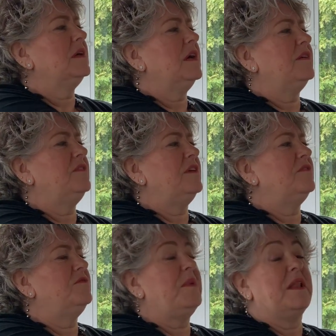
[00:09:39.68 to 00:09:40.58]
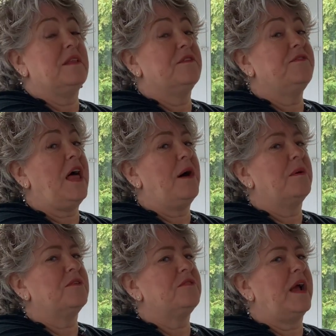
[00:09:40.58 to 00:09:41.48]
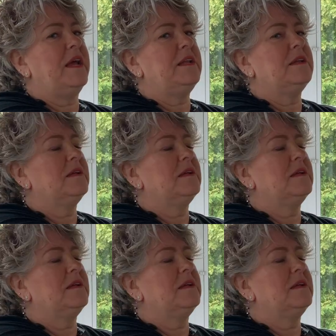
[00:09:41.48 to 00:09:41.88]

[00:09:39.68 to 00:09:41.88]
because he's smelling the flowers, right?